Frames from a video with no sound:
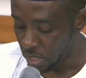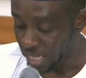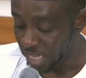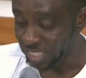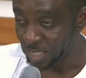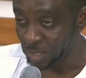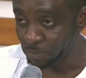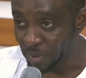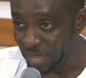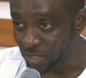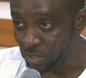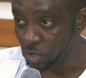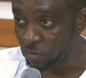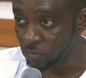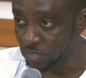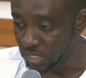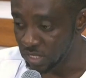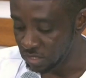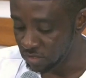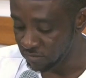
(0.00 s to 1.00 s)
As part
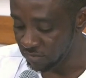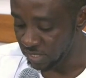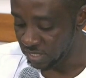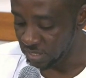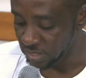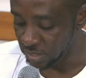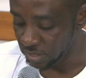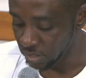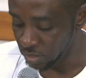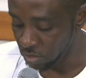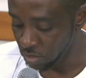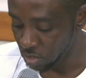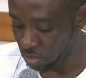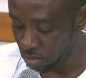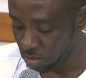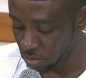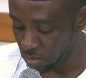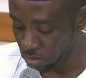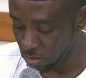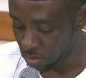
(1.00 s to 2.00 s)
of this
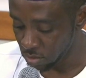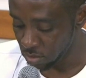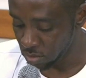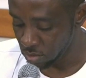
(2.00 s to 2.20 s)
investigation,